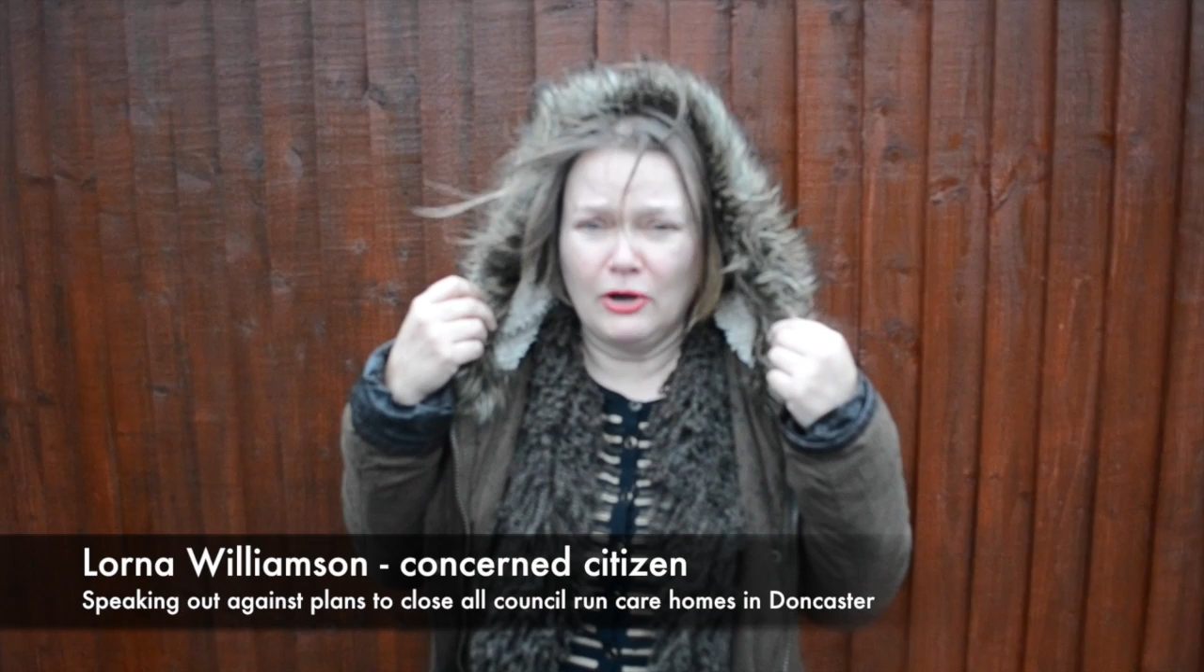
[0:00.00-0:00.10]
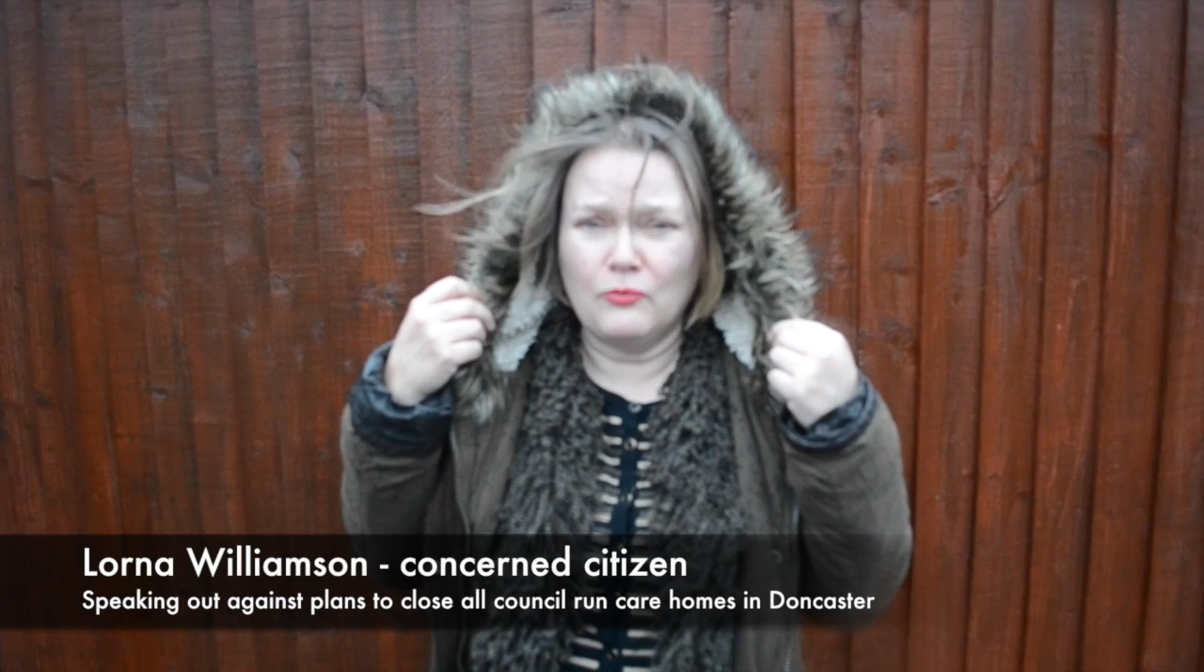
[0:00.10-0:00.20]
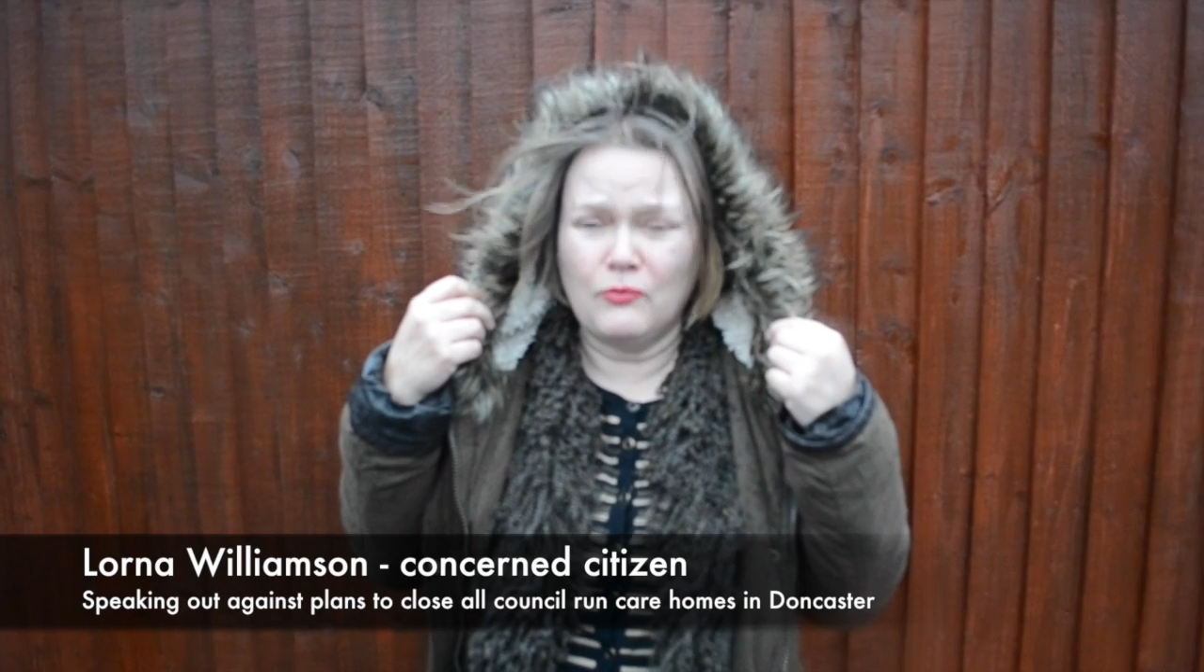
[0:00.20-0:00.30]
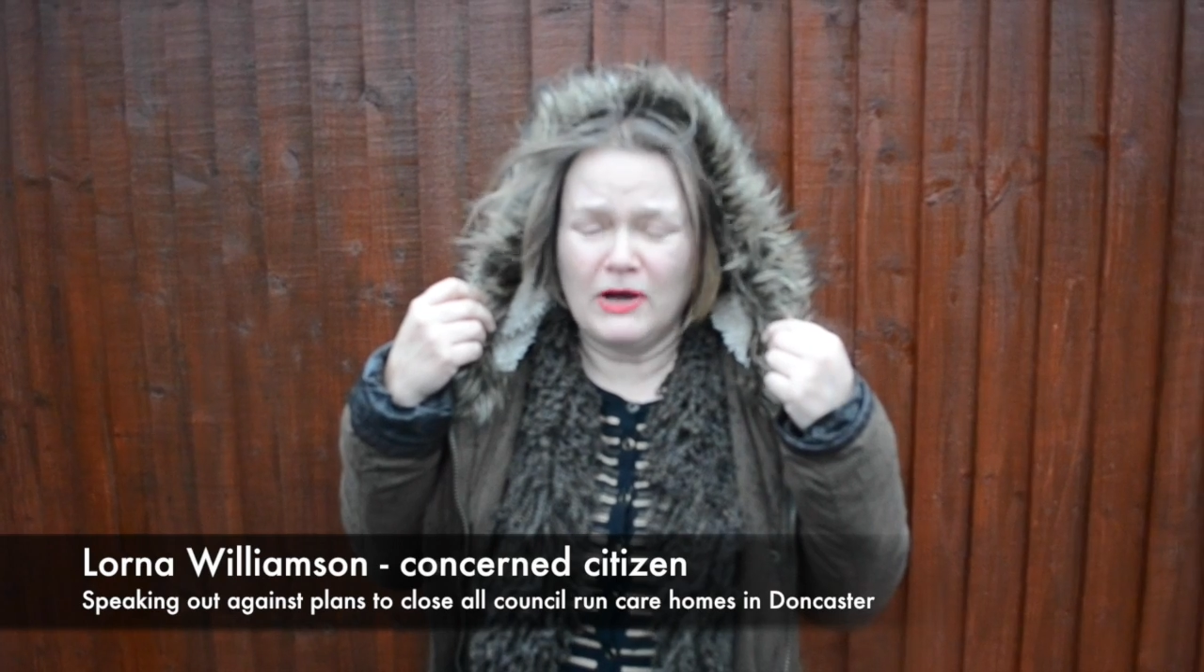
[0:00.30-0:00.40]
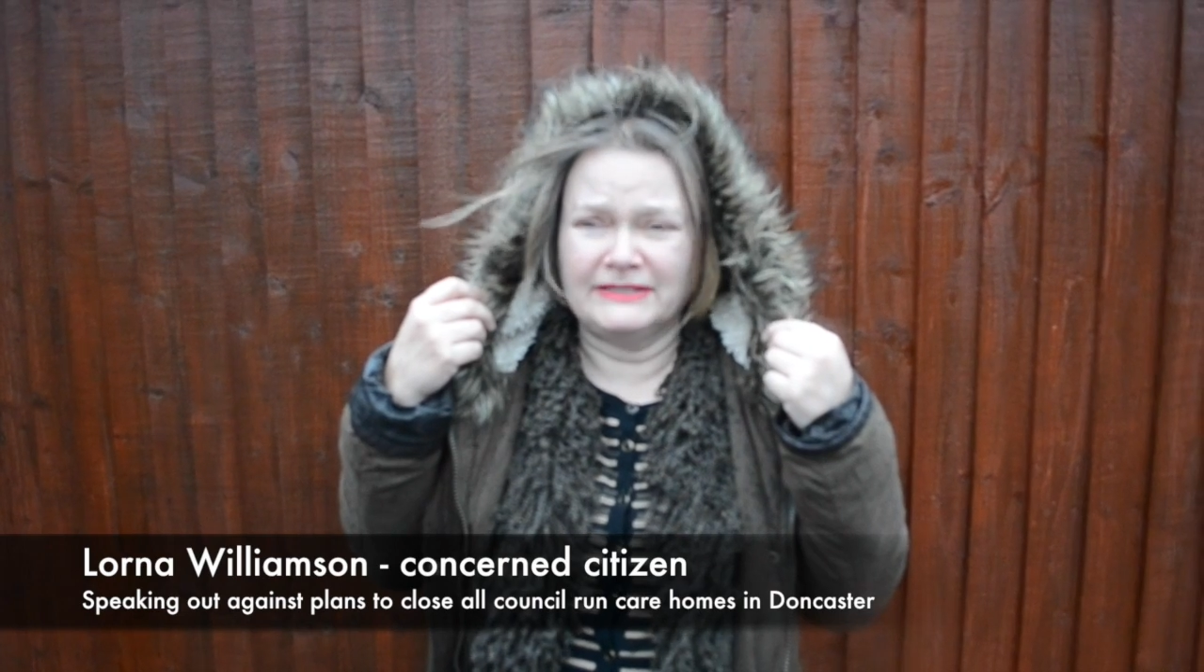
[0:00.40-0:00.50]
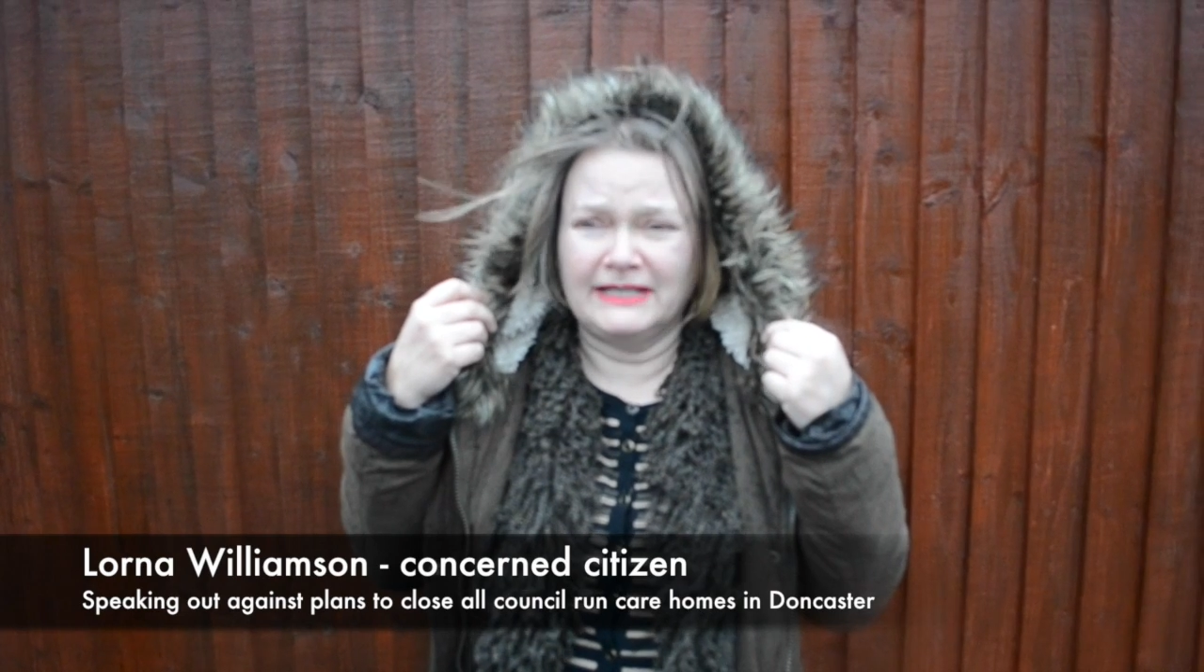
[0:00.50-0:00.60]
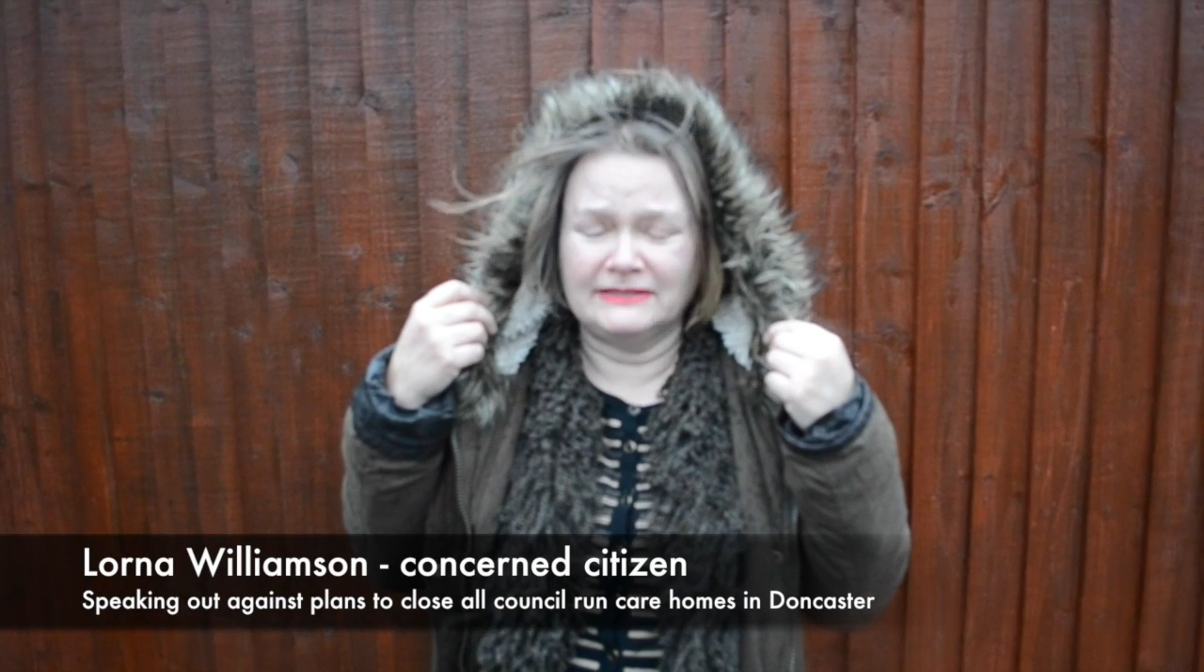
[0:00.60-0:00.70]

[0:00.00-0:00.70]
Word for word: and no one